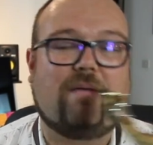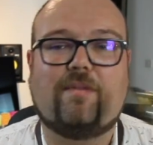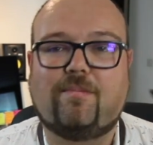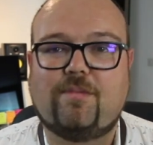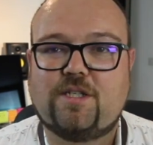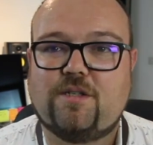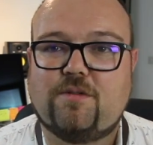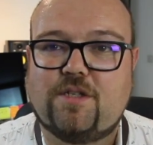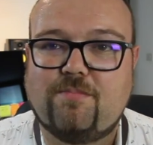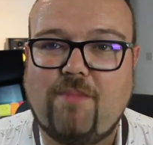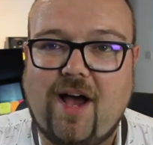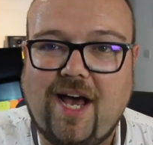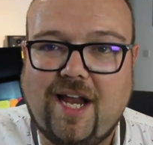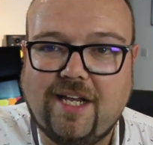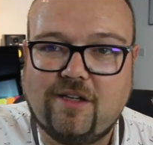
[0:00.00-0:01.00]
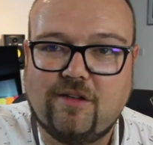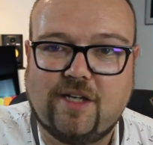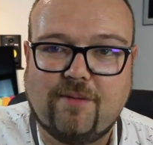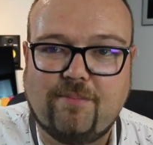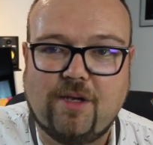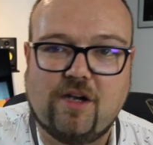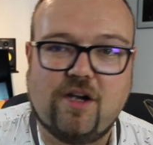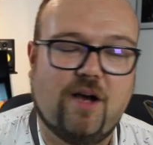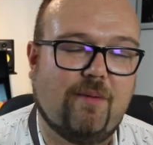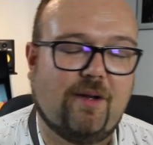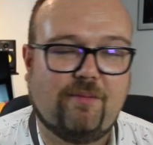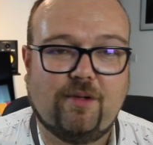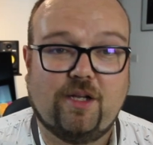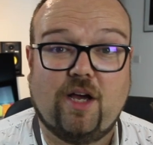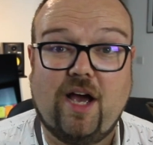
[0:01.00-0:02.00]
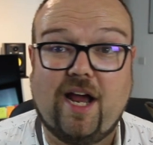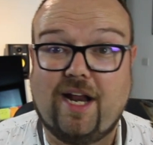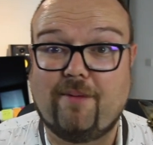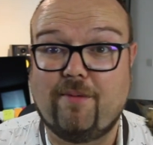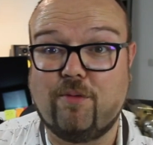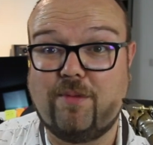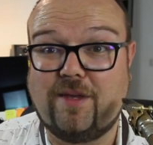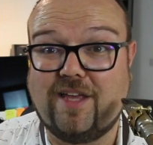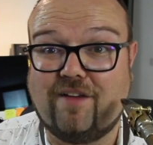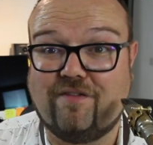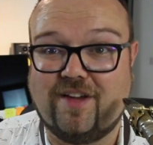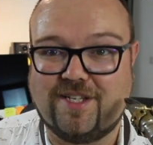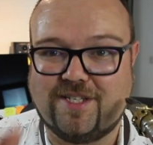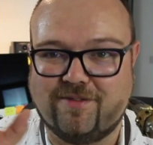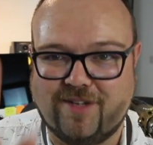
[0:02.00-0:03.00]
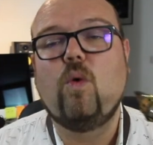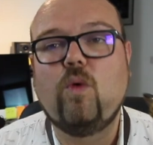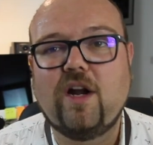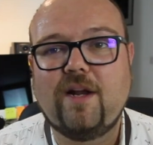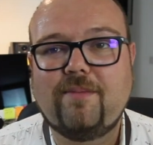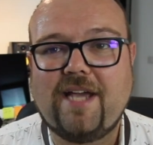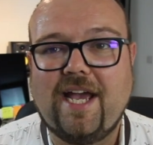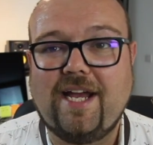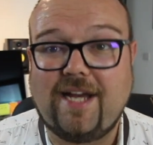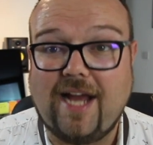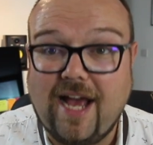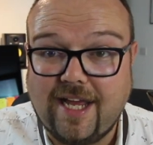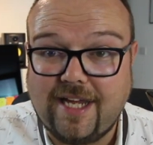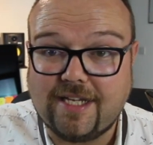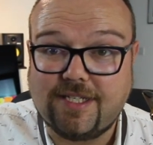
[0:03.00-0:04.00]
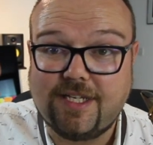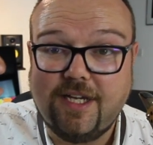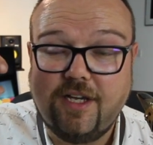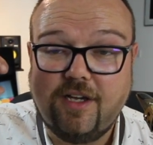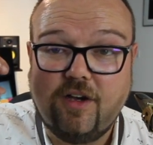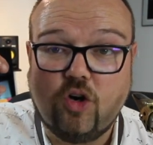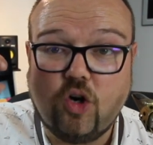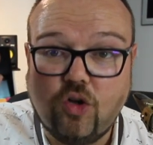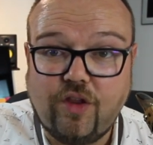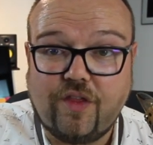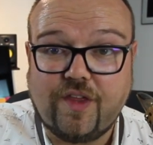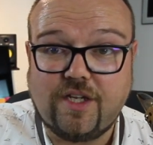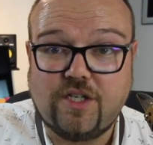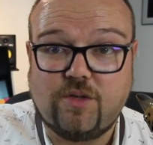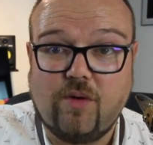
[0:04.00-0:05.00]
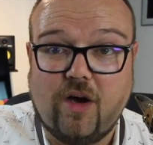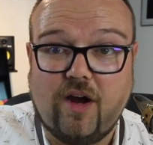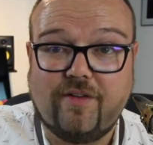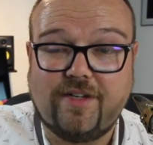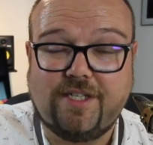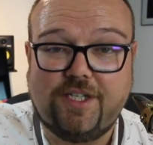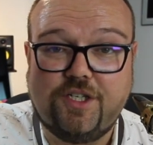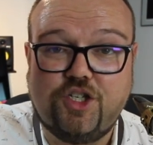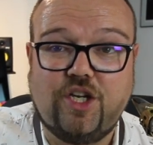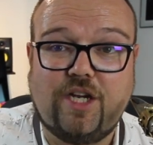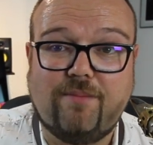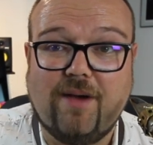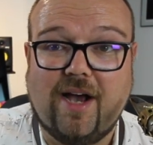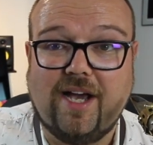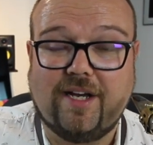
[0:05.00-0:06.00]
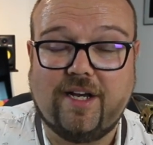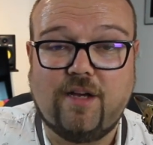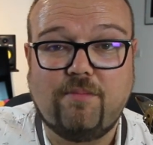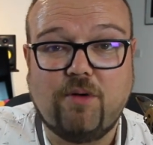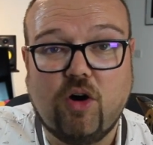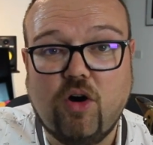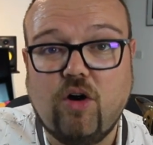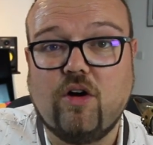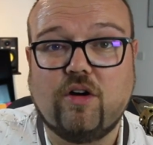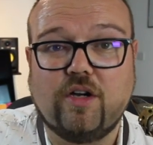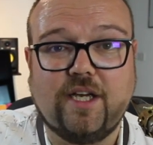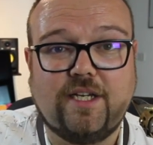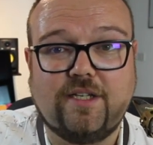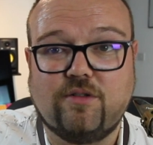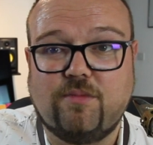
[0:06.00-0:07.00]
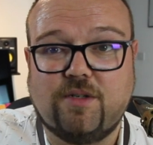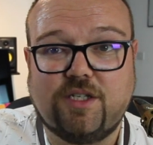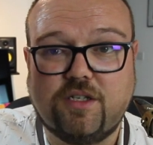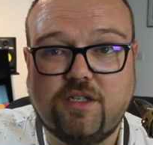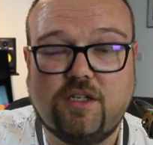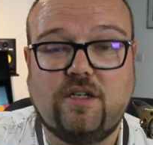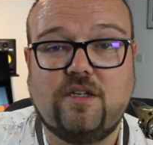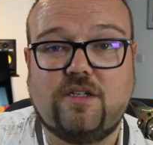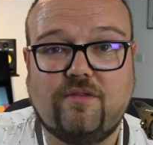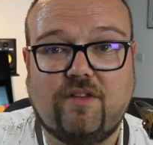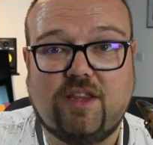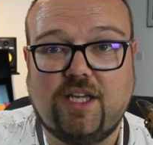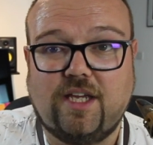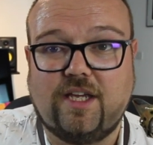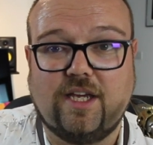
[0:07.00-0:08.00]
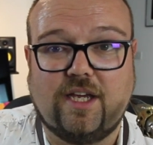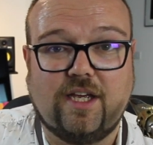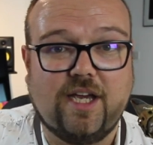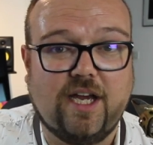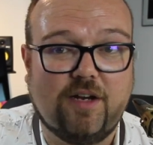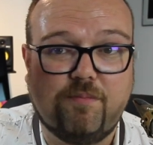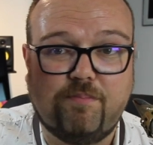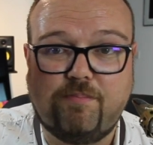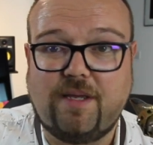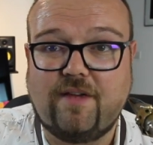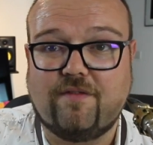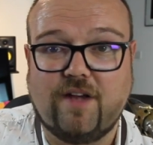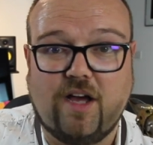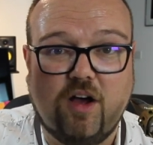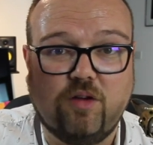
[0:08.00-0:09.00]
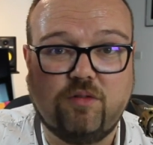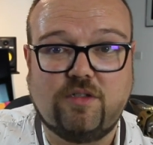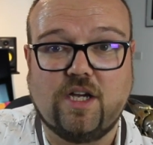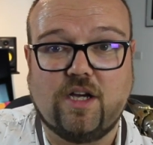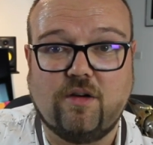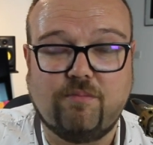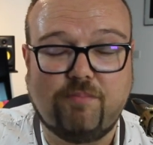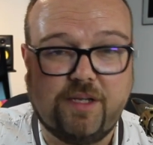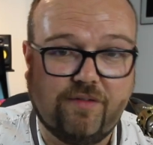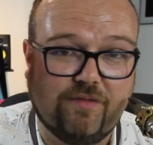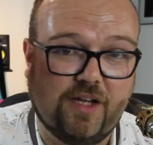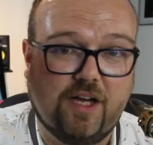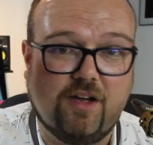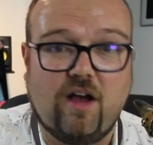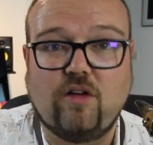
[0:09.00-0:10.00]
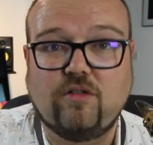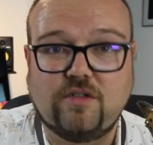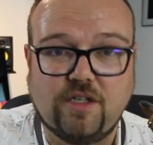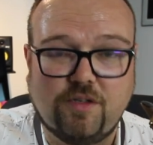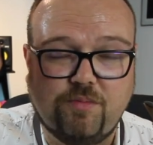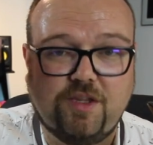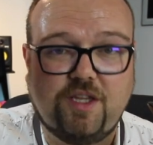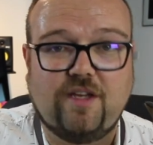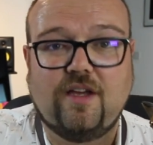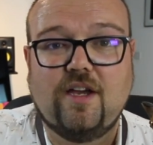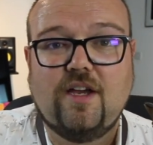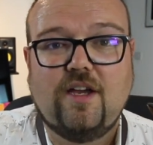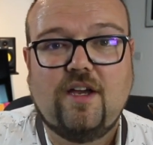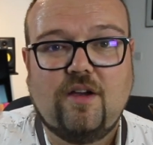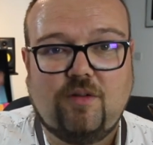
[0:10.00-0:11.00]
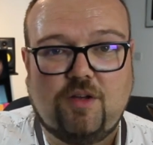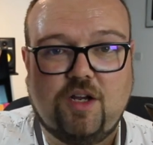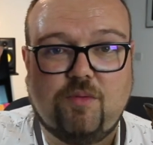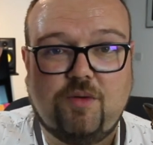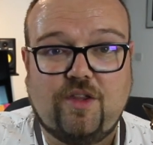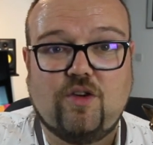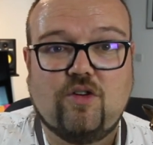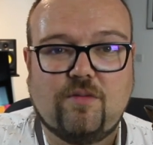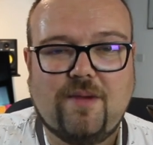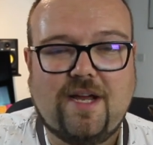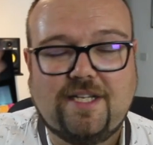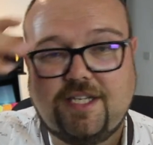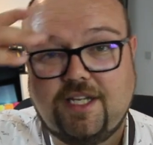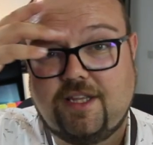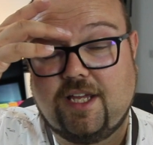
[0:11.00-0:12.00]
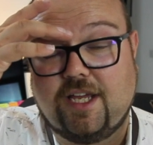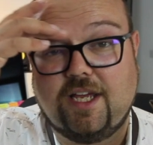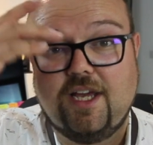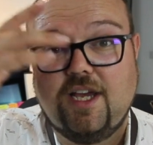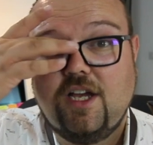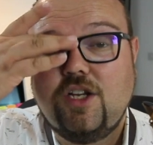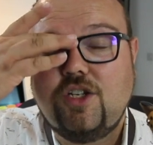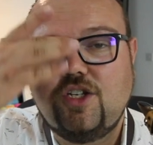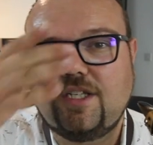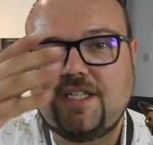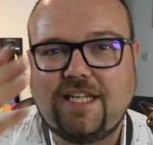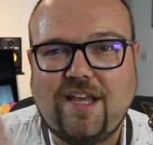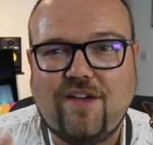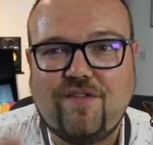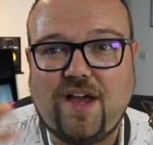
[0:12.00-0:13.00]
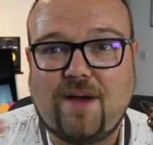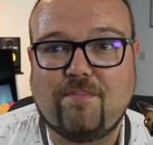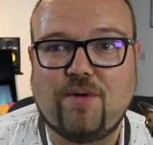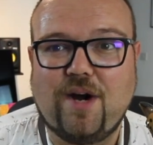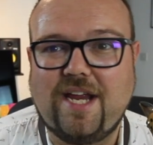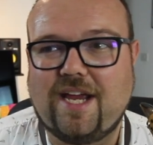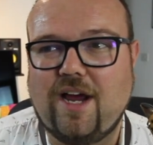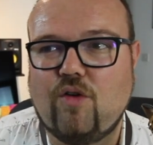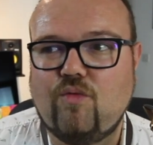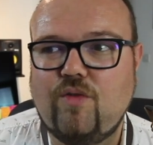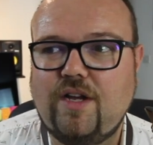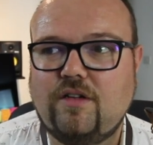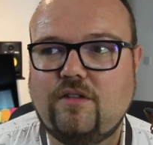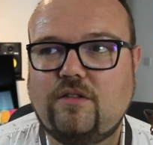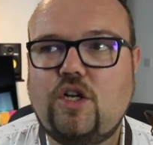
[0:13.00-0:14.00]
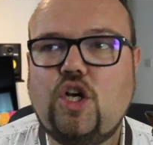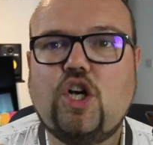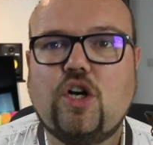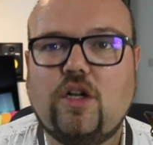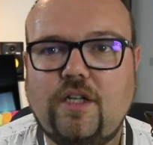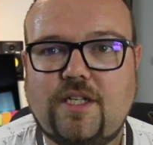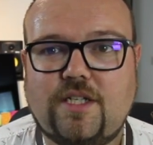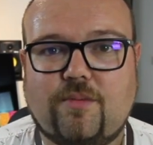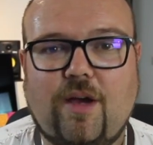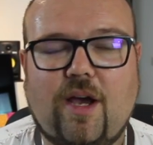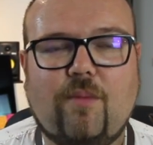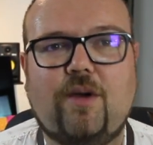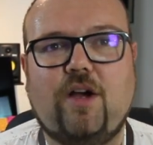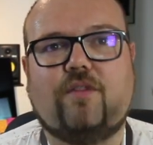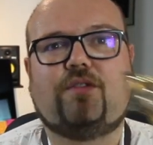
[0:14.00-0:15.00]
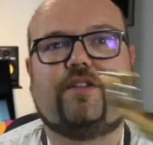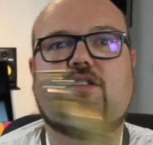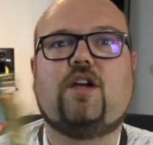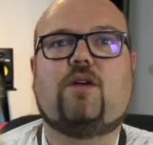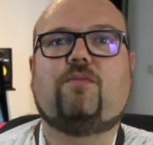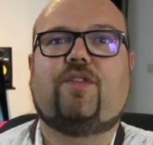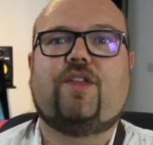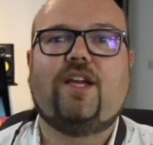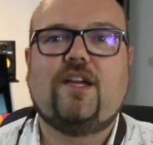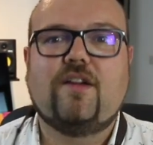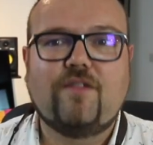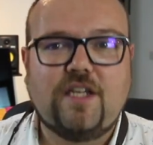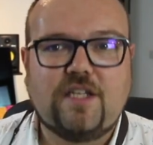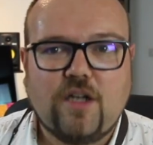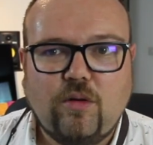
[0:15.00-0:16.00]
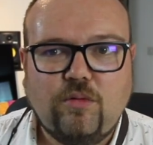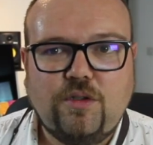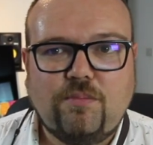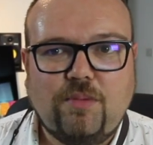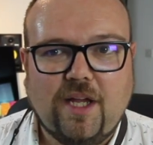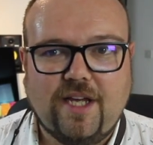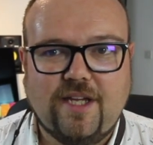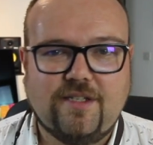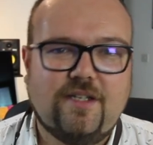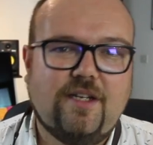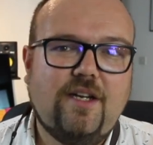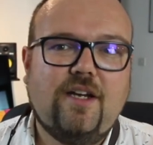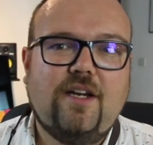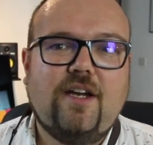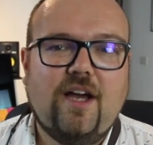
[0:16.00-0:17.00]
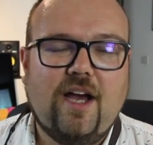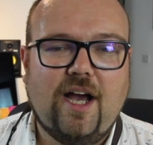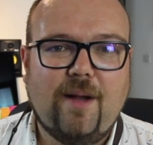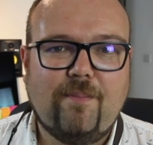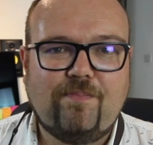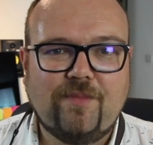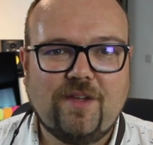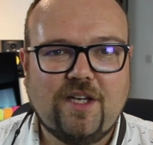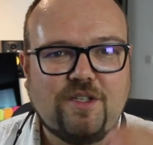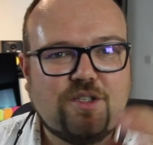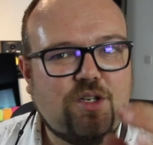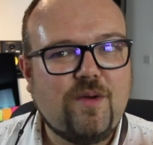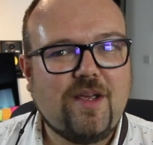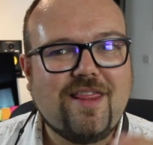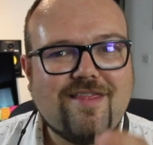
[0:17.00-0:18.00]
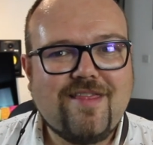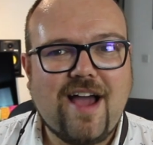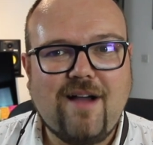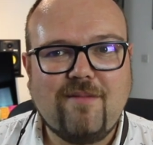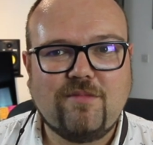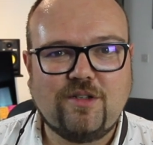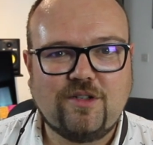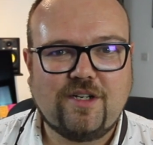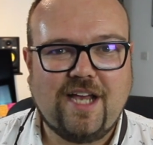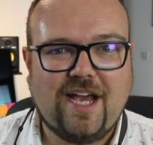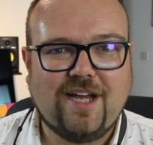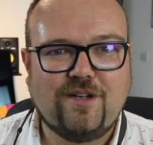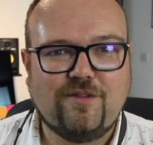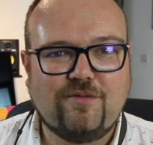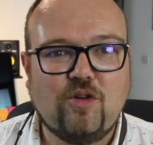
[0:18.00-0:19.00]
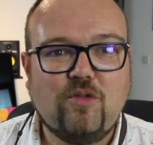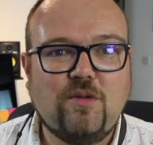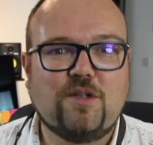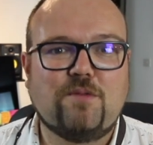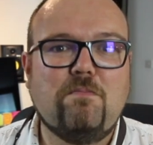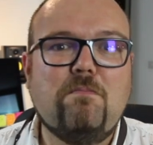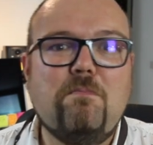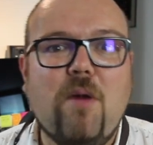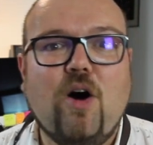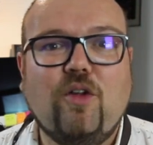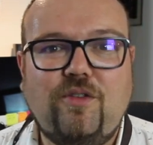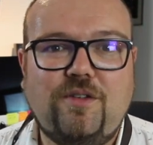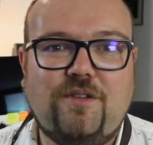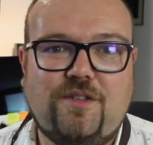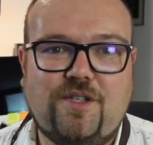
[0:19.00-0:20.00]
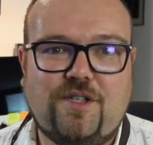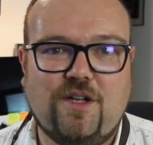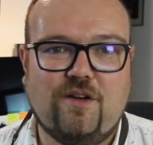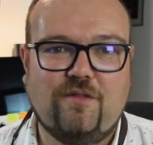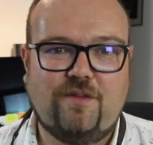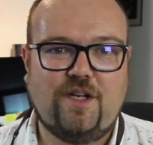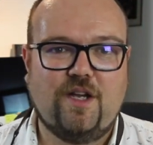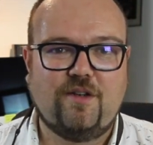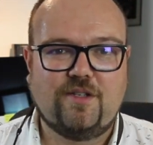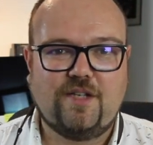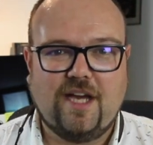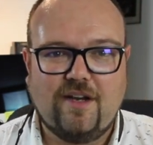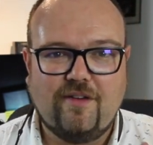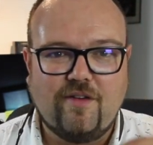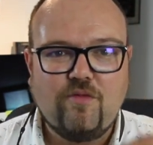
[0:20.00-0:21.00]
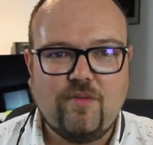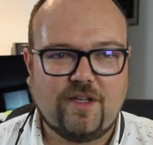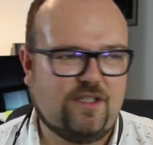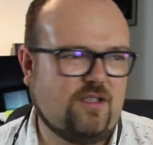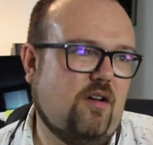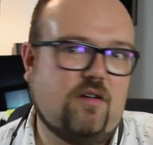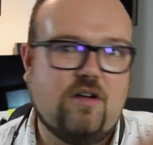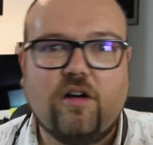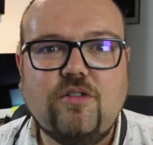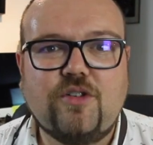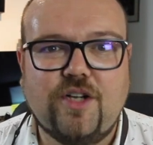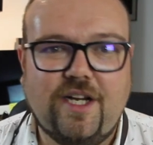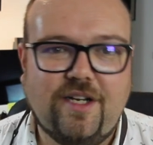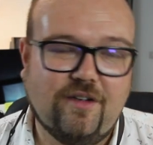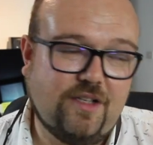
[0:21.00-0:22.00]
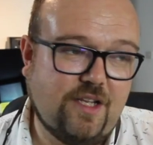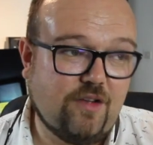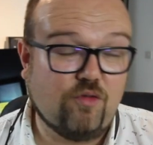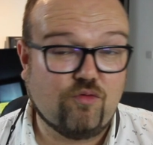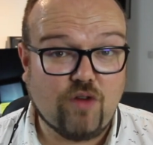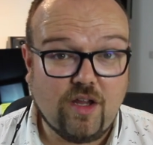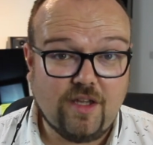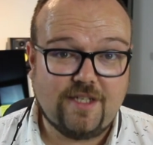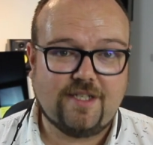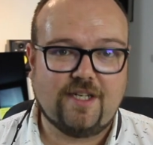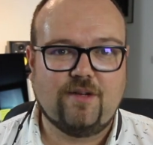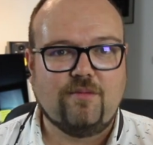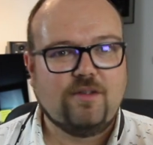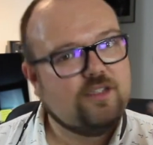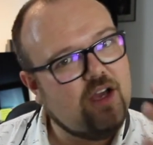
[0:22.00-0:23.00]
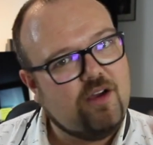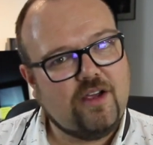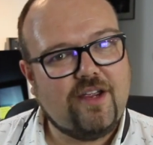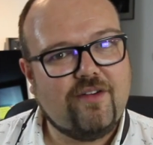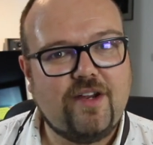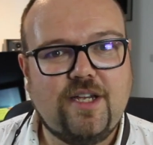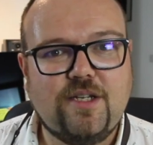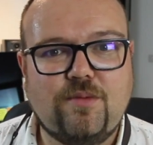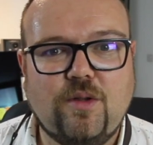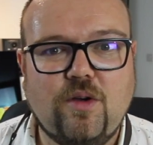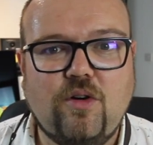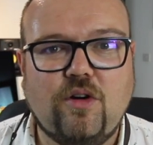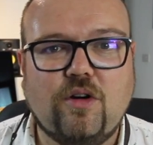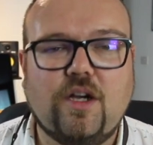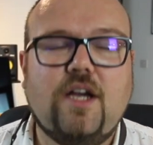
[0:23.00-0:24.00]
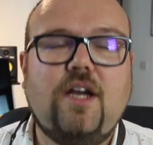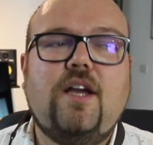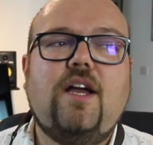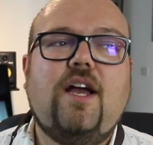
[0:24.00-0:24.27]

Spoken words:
Maybe some smart aleck will give me a comment below, and I don't mean that offensively. What I'm getting at is, All the Things You Are is in G minor, but Hawk is almost exclusively thinking kind of B flat whole tone, B flat altered with the, you know, with the augmented thing, just to give that break a real colour to it. And we often don't think of these older players as doing that much kind of almost modern stuff. You know, it's kind of everything. It's like Coltrane did it, or Rollins did it. Well, no, here it is with Hawk.